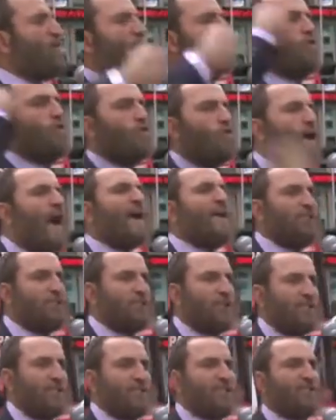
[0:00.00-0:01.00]

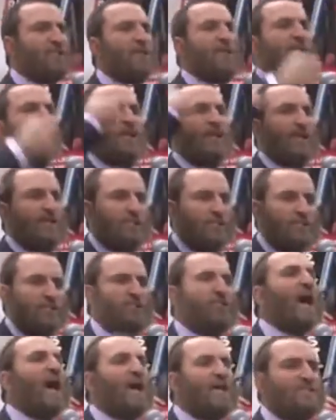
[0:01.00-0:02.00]
righteous,
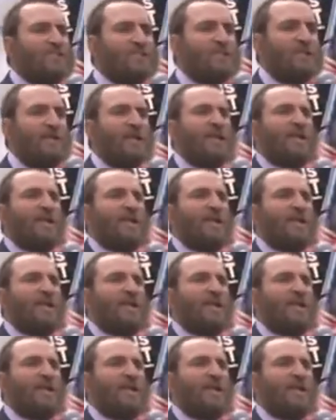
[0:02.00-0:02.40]
just,